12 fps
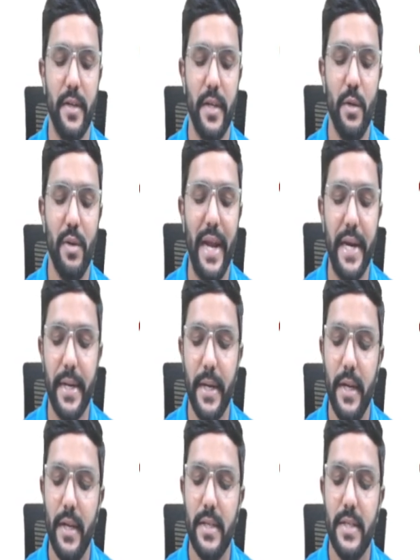you will get
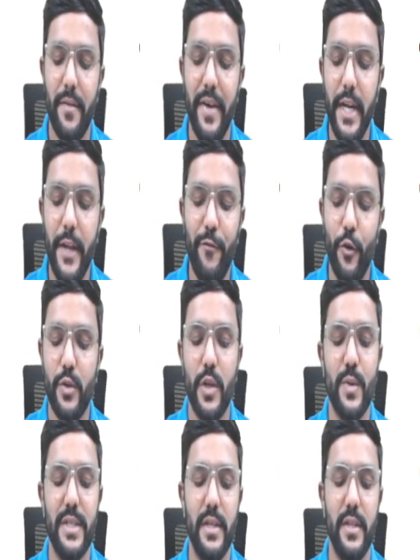
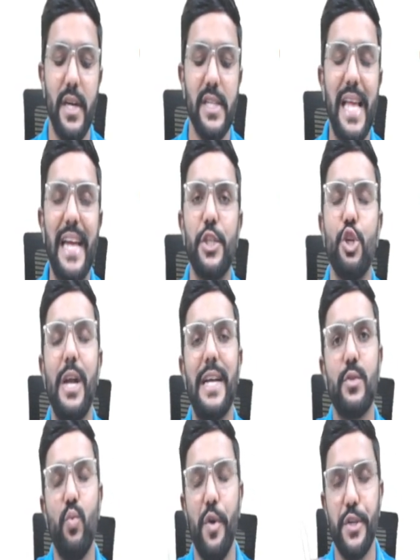74,000. That is the actual
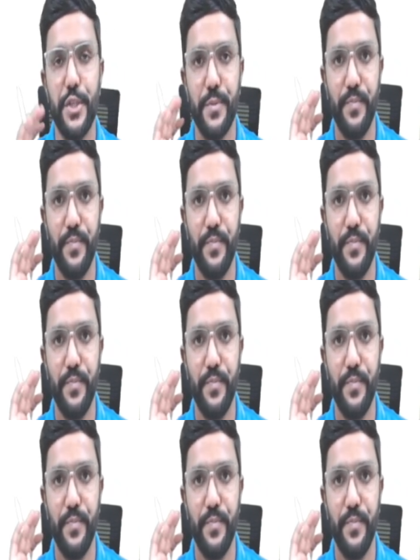hours worth.